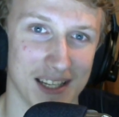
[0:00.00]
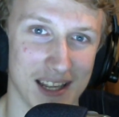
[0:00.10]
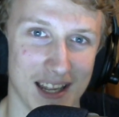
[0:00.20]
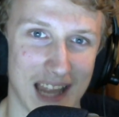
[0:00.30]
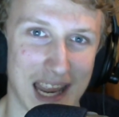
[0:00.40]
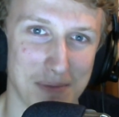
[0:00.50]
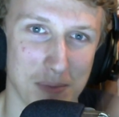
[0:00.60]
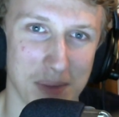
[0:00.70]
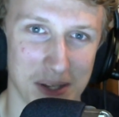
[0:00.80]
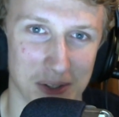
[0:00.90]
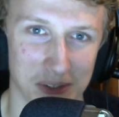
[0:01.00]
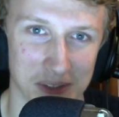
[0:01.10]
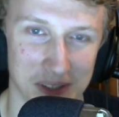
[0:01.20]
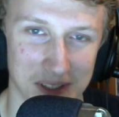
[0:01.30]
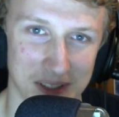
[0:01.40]
he will be on.
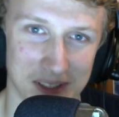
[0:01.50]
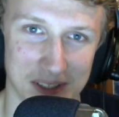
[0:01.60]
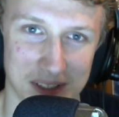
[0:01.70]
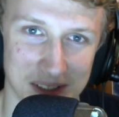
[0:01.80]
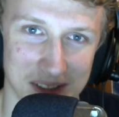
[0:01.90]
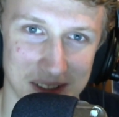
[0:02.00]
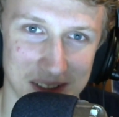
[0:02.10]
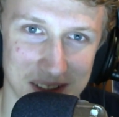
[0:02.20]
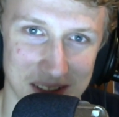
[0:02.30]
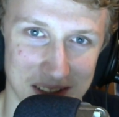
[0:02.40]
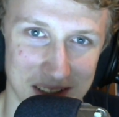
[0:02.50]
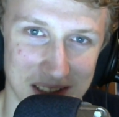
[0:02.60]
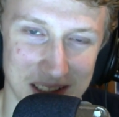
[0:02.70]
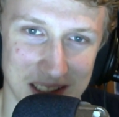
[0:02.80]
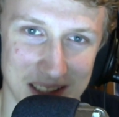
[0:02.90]
That's that is a
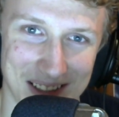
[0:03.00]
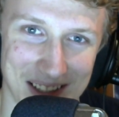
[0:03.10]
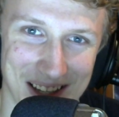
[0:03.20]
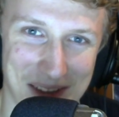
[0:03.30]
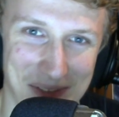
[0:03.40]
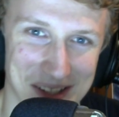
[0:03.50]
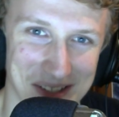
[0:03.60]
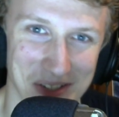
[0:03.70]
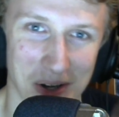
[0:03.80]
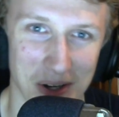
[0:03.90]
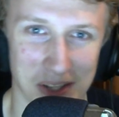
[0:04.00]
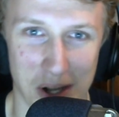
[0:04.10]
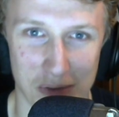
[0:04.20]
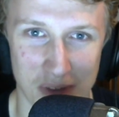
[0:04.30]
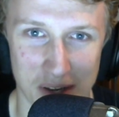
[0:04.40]
promise. If he's not, then I'll
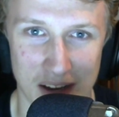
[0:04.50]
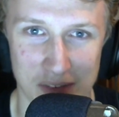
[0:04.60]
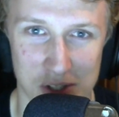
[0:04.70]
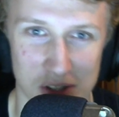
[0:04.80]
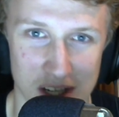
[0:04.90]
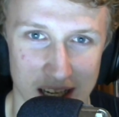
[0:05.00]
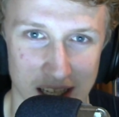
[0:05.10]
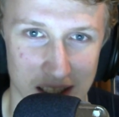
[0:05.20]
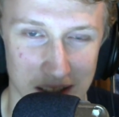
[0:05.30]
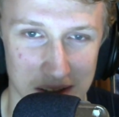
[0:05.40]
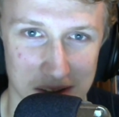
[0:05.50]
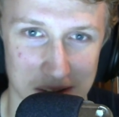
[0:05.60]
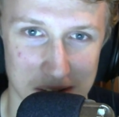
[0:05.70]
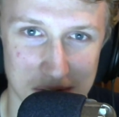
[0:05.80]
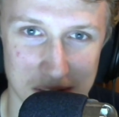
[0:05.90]
run around the street naked.
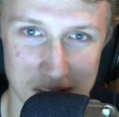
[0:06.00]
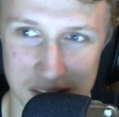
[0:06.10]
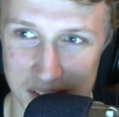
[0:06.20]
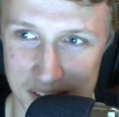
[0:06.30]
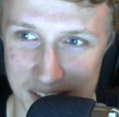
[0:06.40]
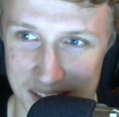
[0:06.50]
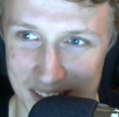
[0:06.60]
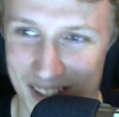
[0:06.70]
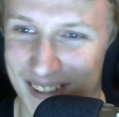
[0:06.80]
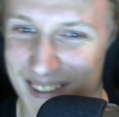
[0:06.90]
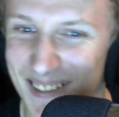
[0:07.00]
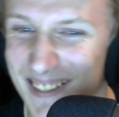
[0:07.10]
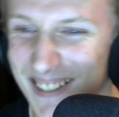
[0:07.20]
You heard it here first.